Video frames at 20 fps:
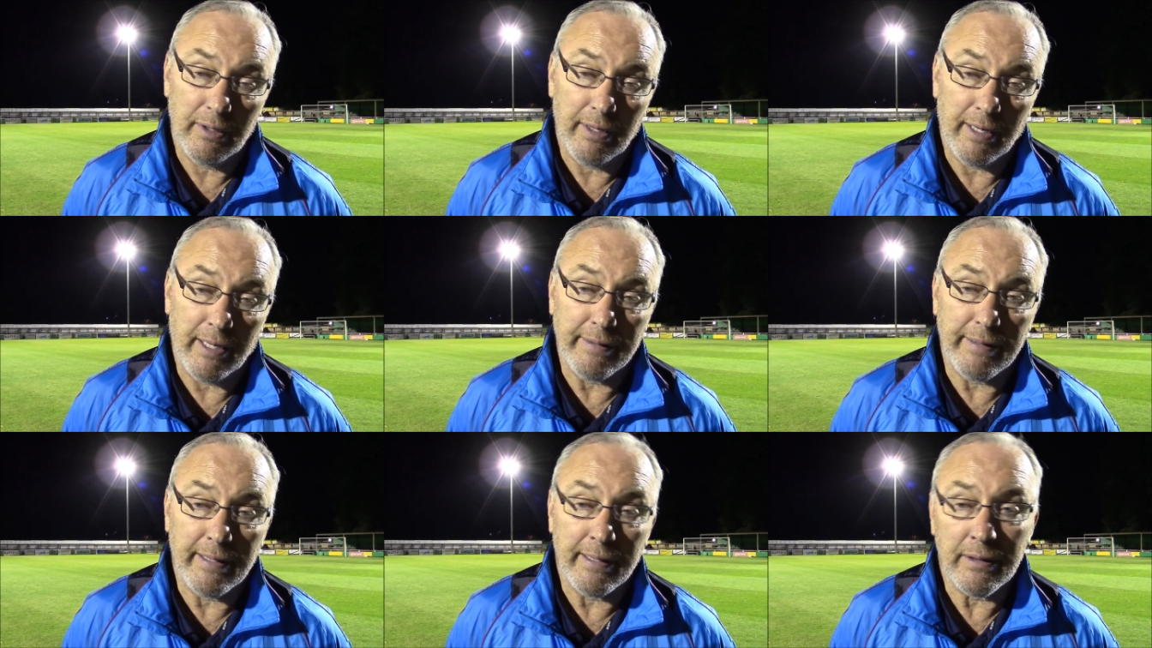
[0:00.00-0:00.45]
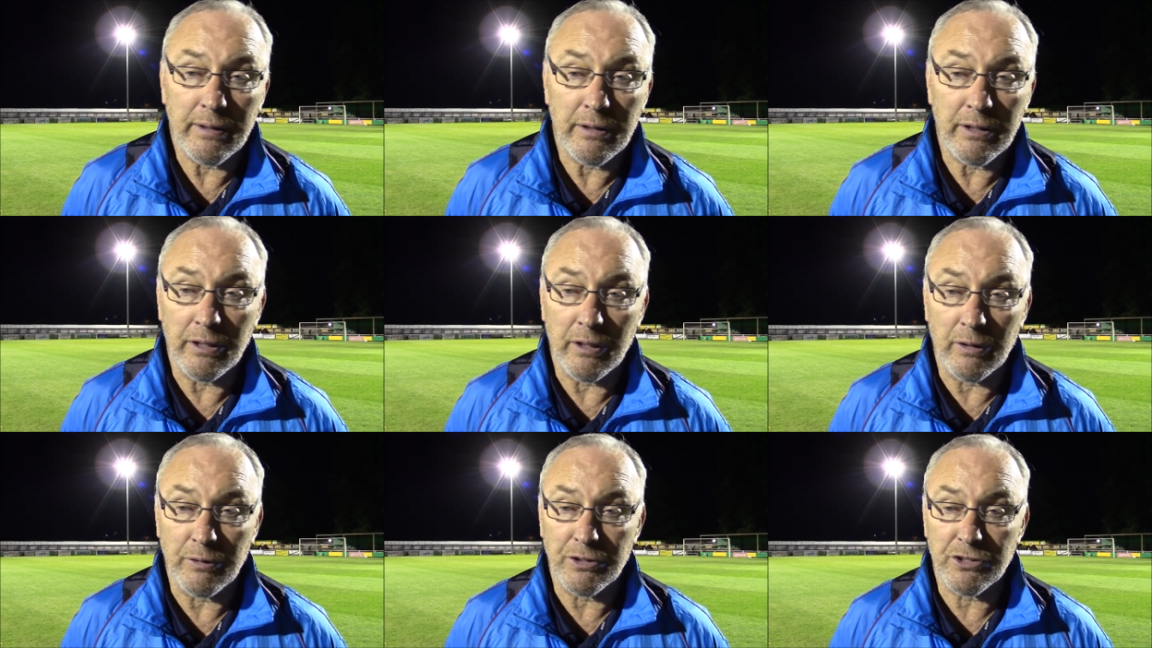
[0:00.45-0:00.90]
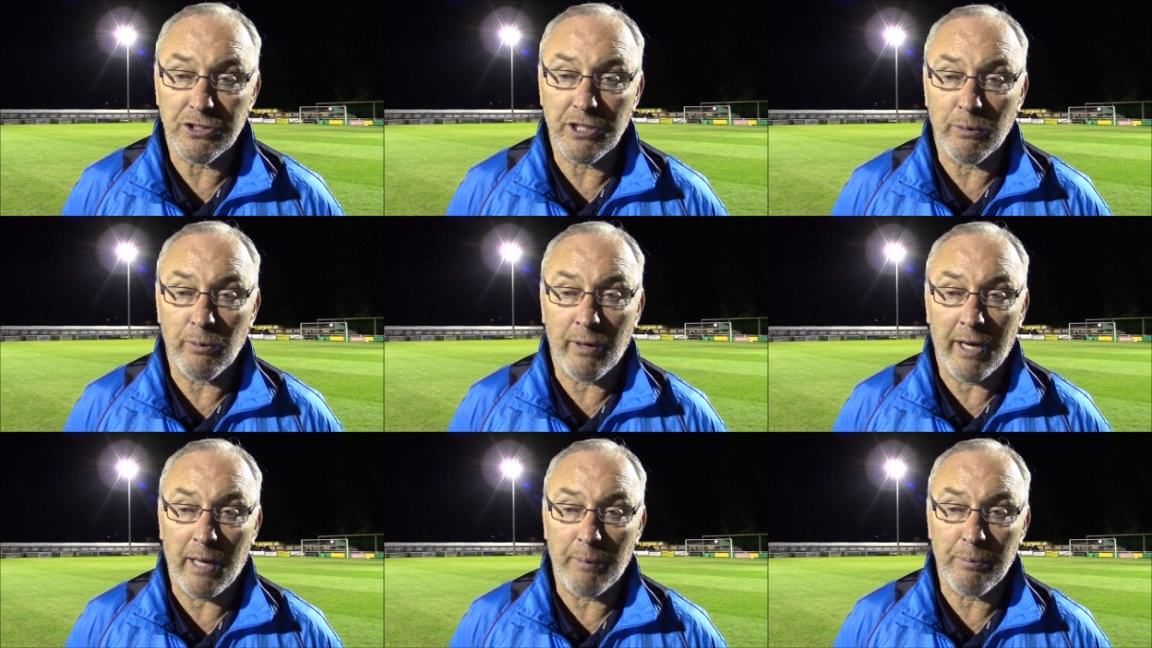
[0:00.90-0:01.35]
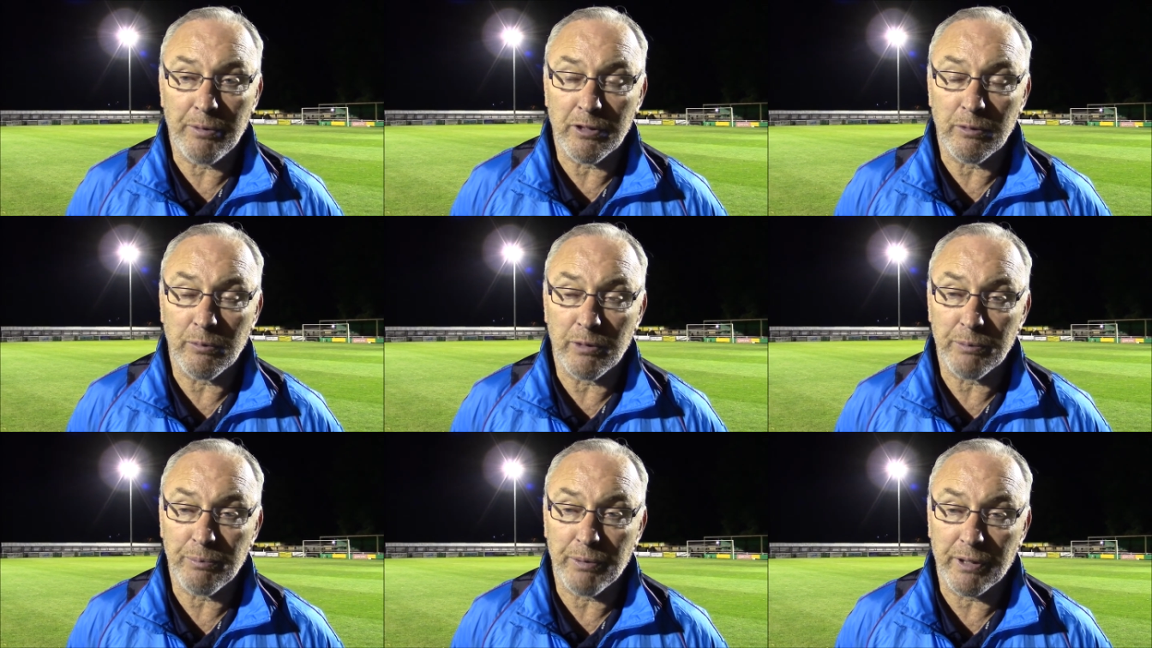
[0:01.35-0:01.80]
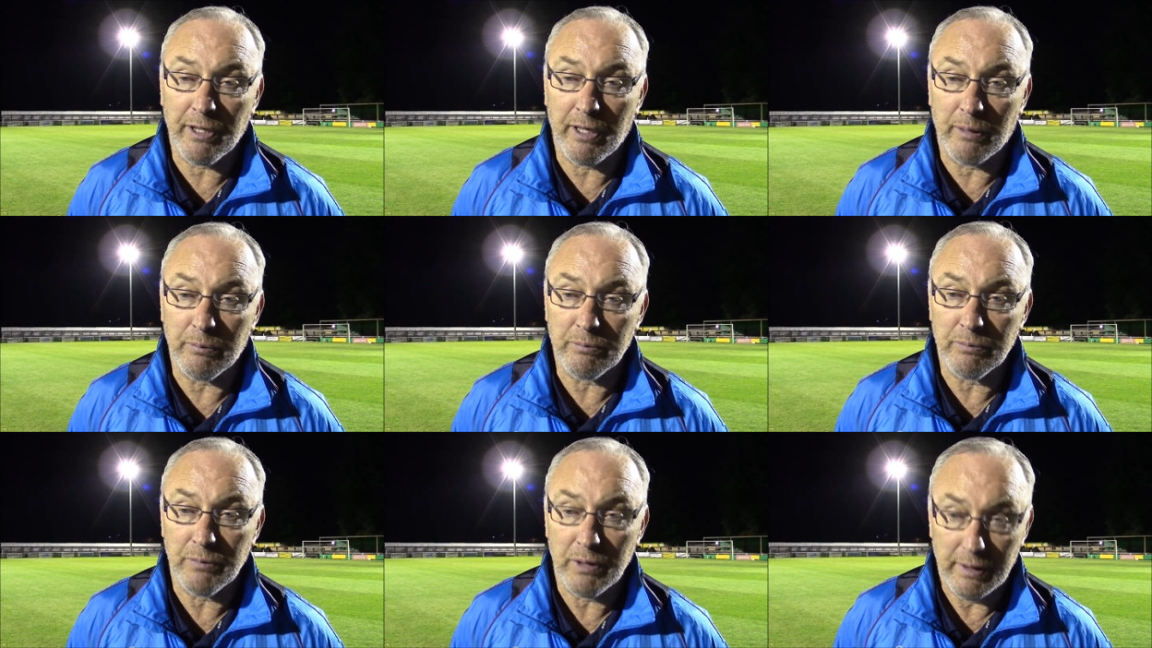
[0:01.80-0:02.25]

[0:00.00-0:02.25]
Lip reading: And then, you see what happened, and we've become